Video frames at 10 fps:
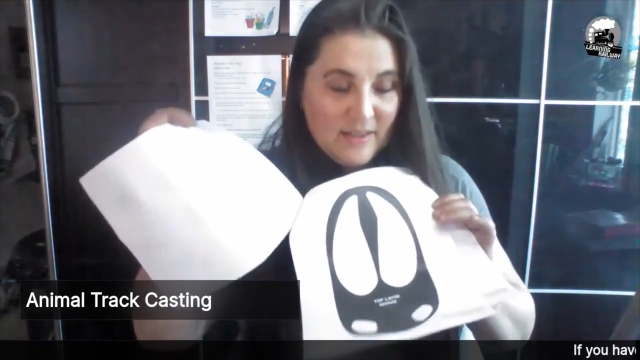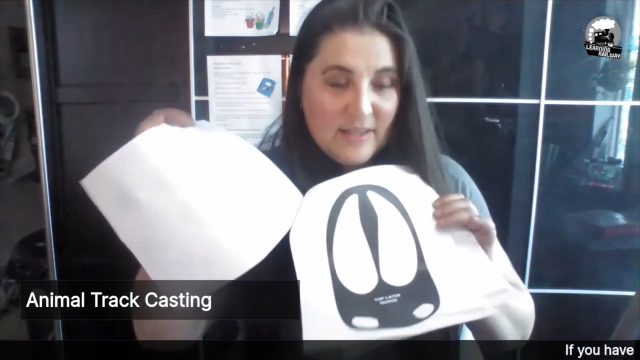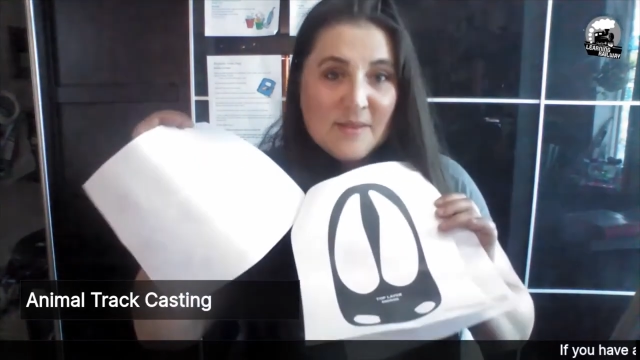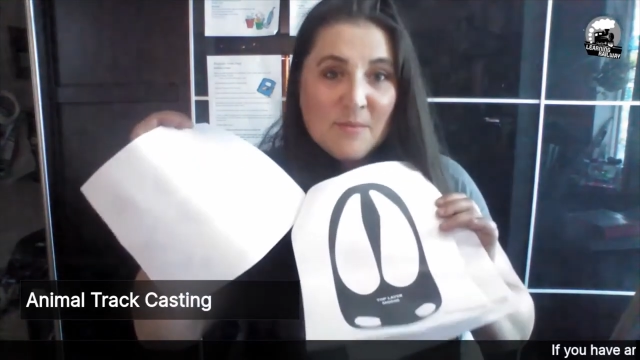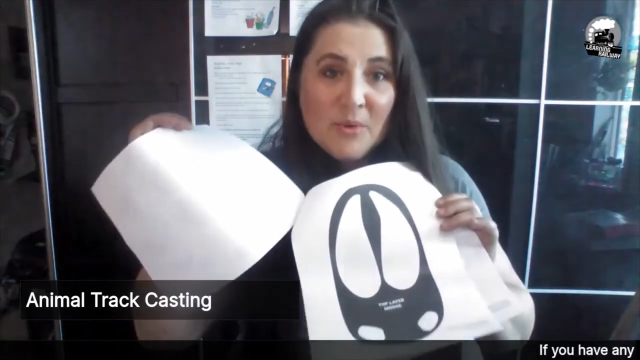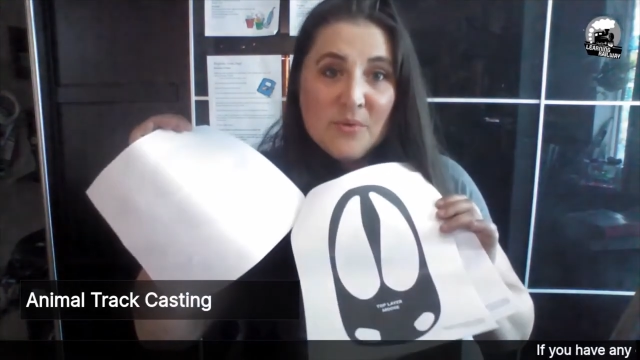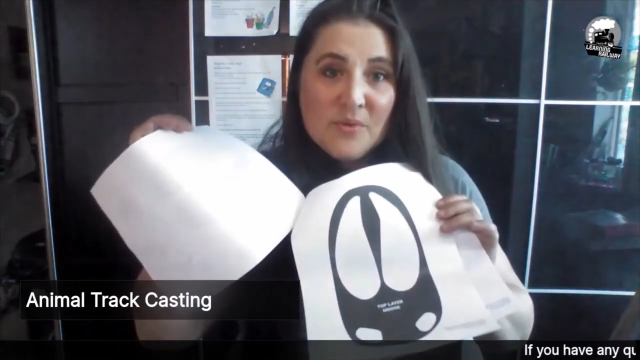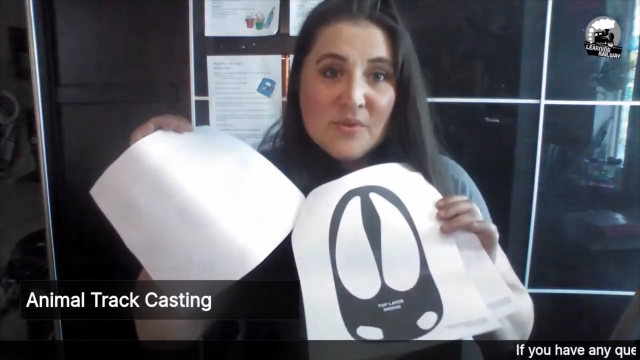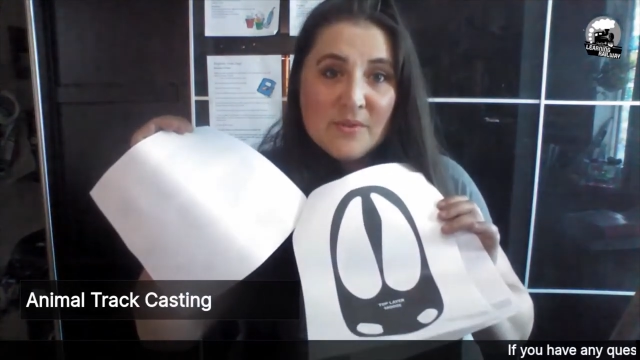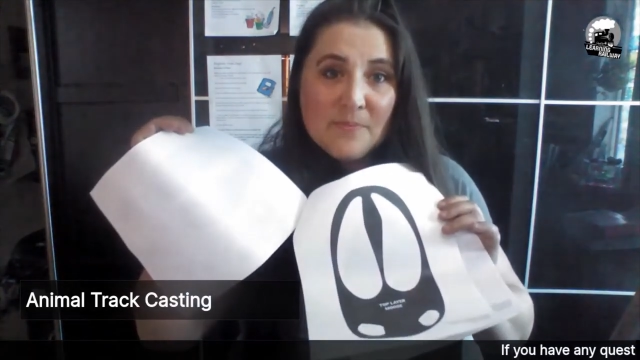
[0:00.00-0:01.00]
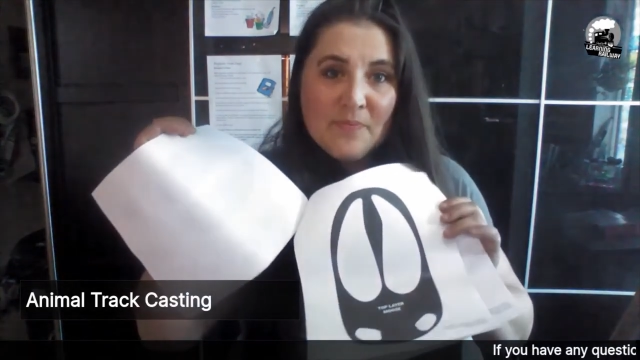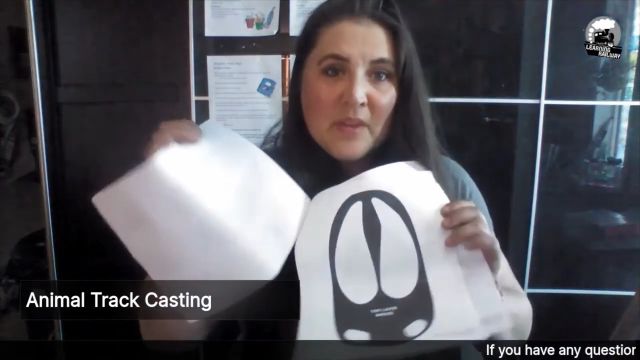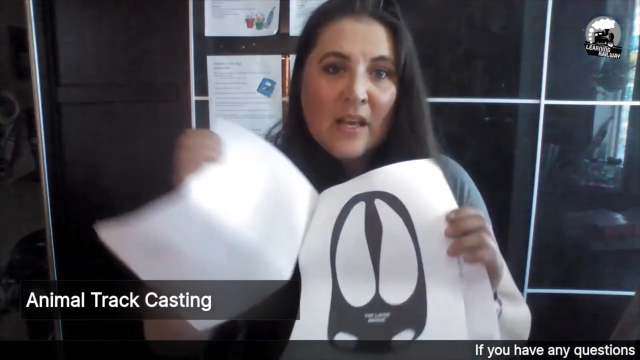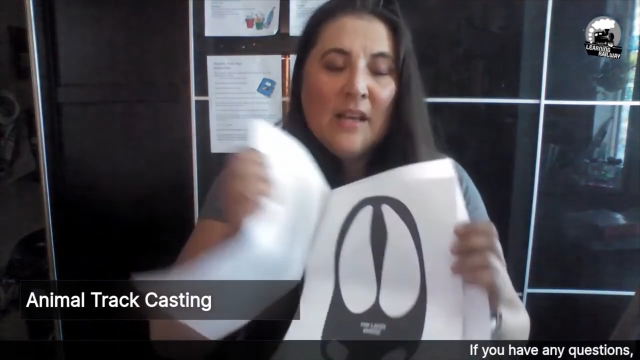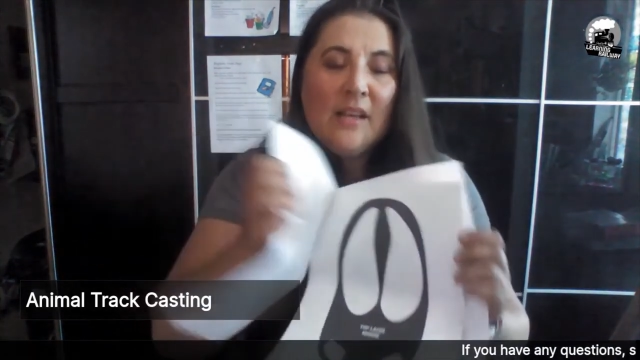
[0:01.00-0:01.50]
That's a moose.
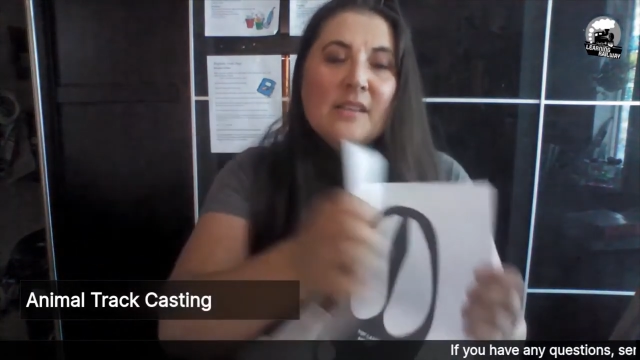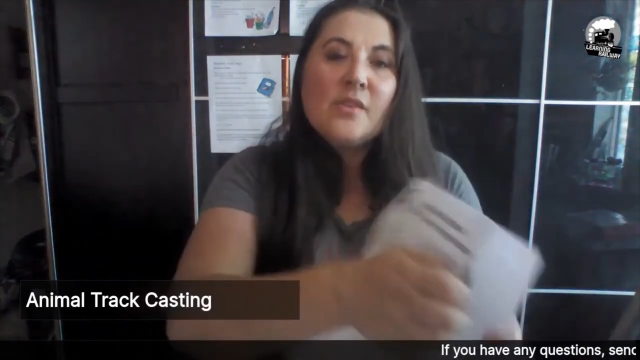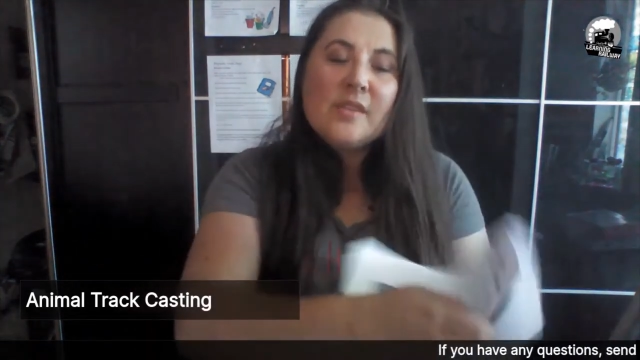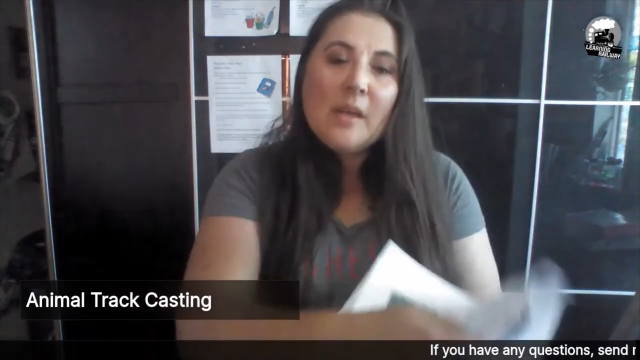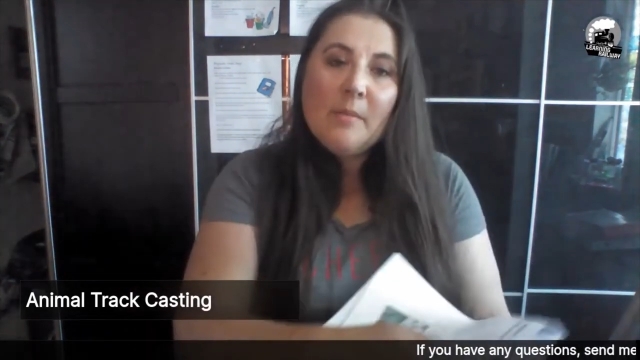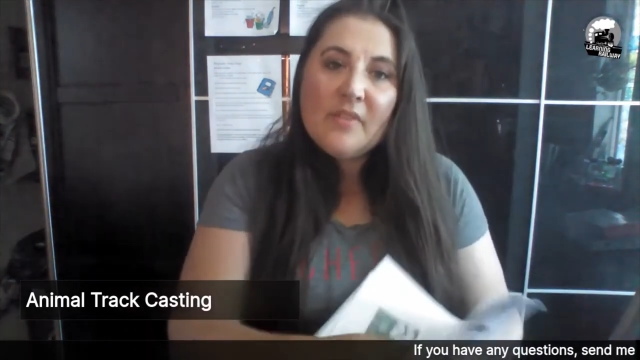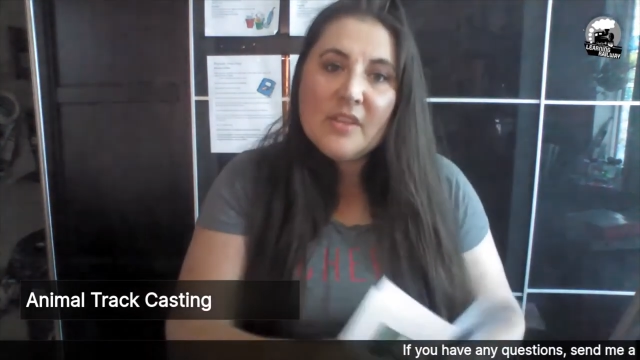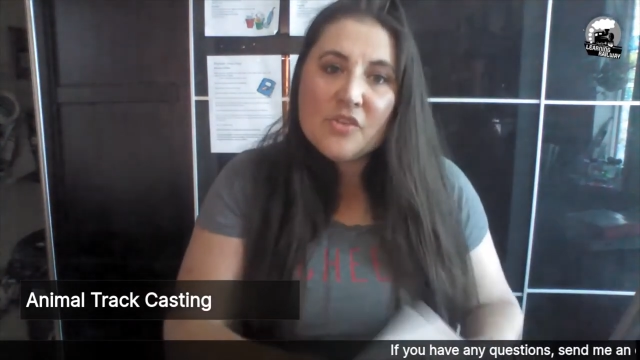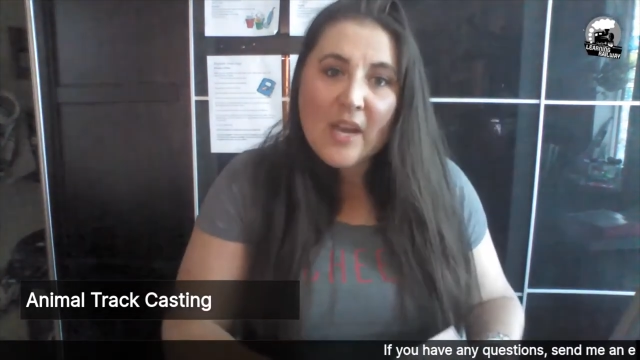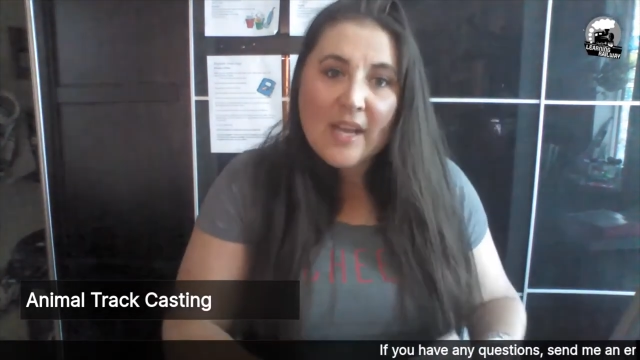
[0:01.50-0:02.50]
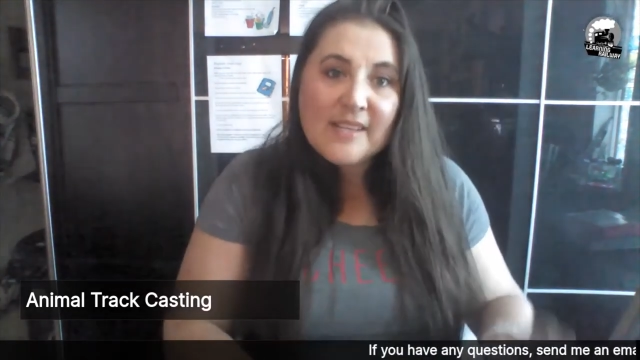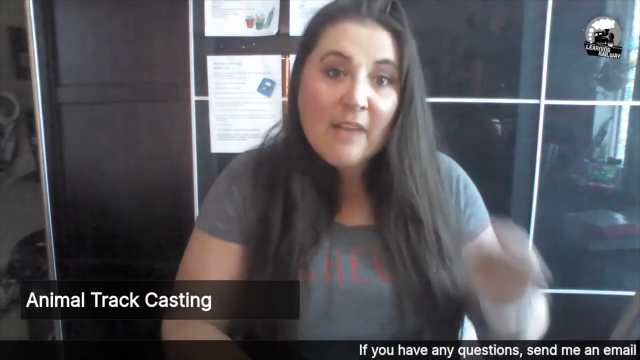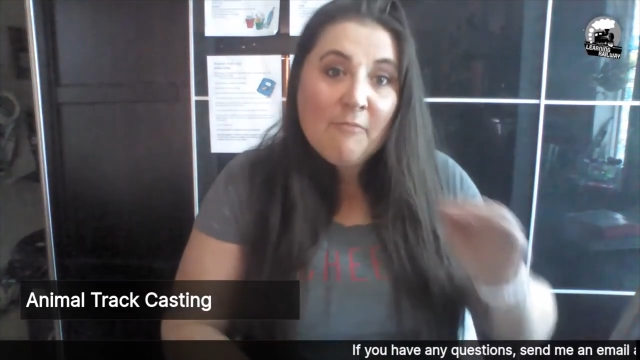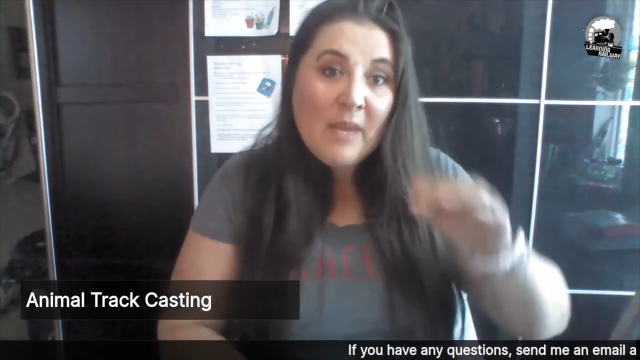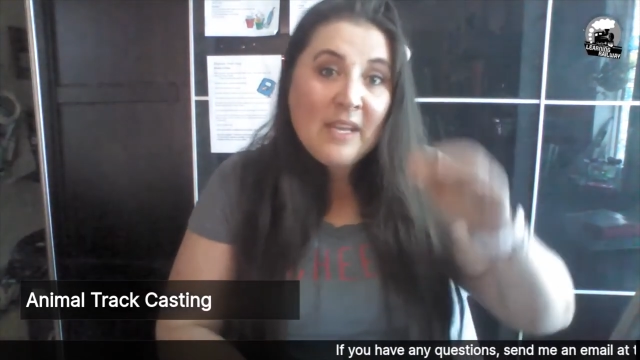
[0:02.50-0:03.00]
So some of these tracks
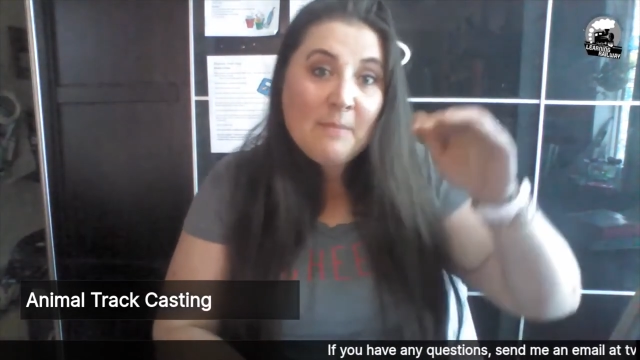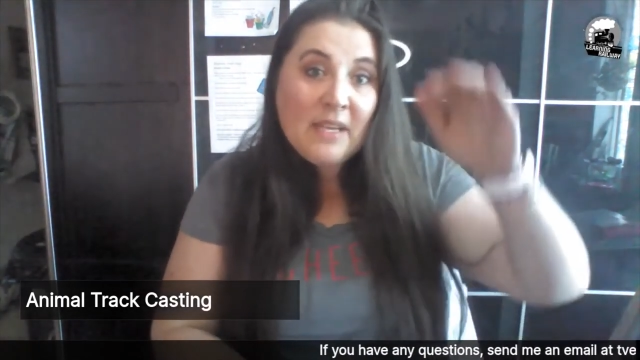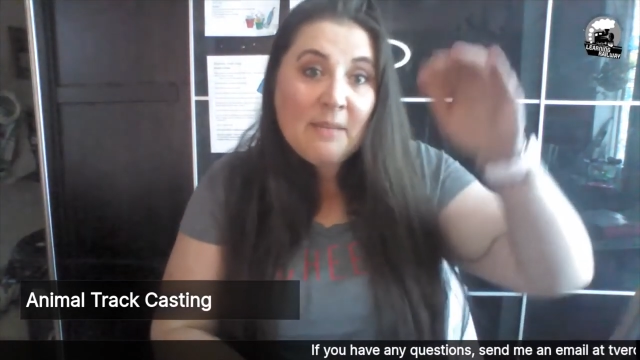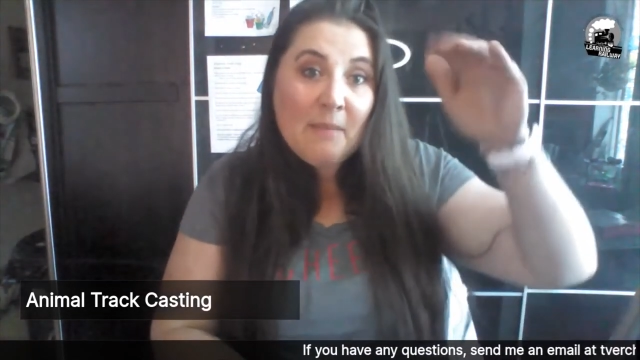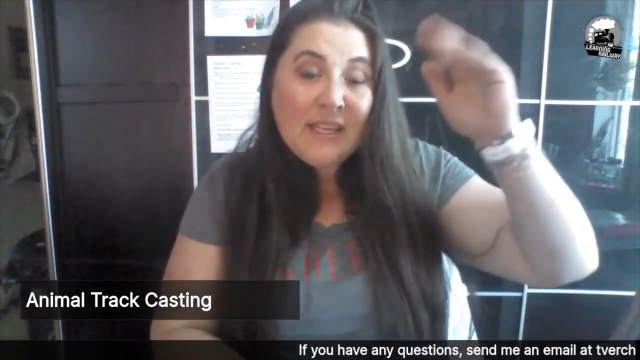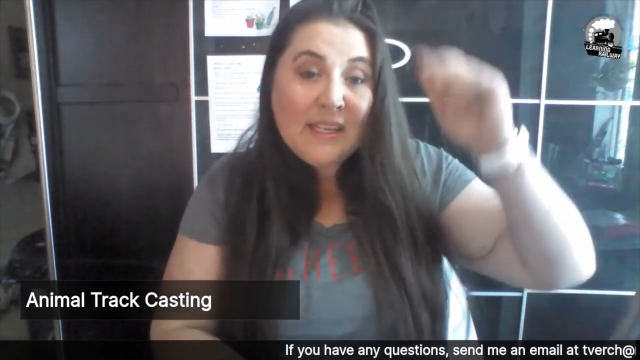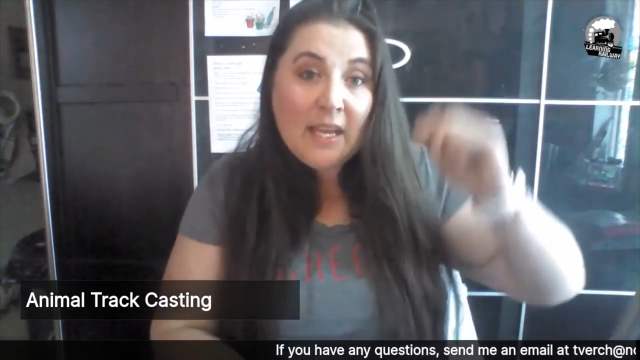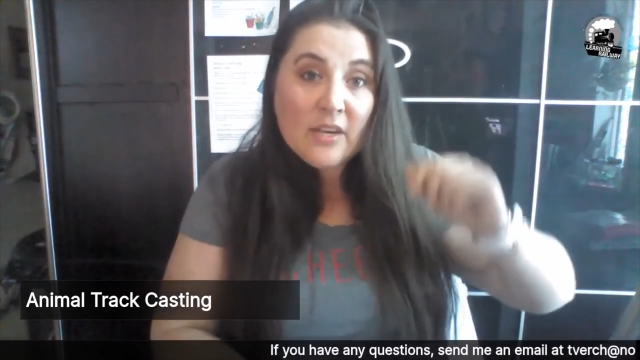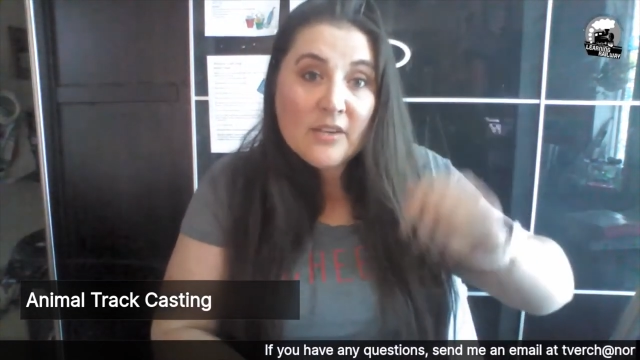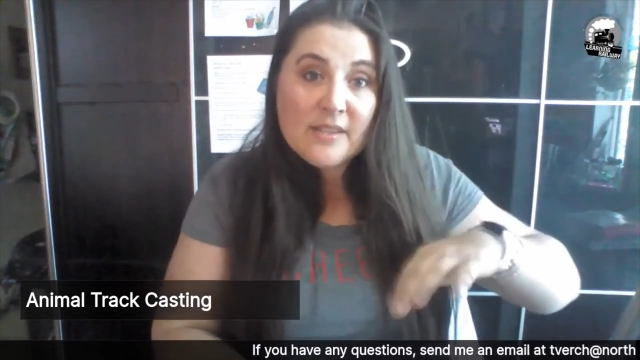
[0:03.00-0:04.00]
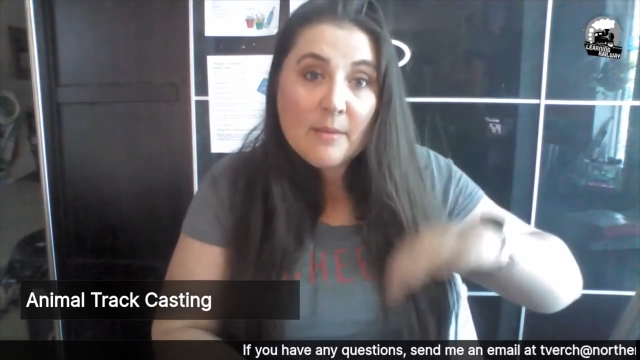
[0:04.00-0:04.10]
have many, many, many layers.